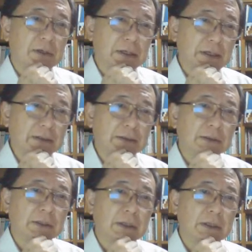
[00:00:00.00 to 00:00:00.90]
in
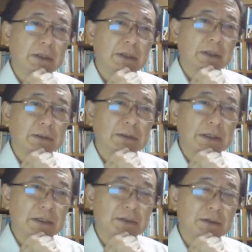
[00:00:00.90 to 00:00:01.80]
the
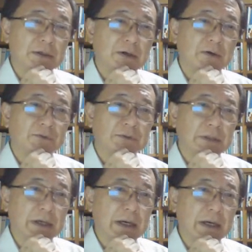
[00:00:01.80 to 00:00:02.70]
year of
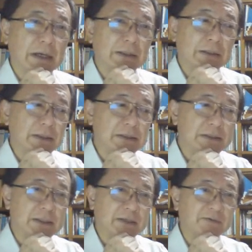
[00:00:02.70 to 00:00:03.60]

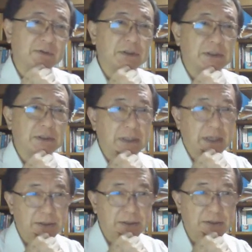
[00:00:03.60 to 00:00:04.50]

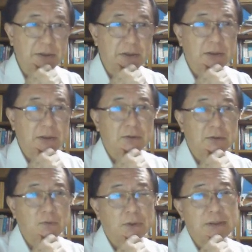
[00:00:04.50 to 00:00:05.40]
1978, which
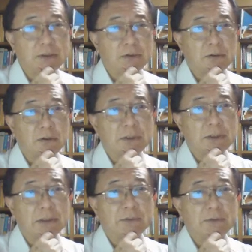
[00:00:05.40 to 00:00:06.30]
is
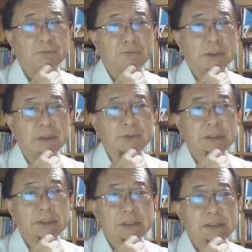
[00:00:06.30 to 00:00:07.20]
already 43
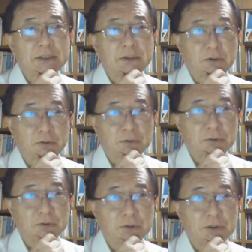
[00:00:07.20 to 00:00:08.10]
years ago.
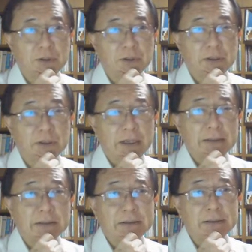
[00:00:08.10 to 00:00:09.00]

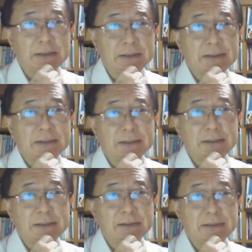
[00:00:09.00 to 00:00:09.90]
And
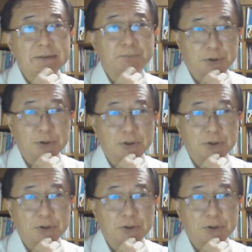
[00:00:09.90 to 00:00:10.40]
this book,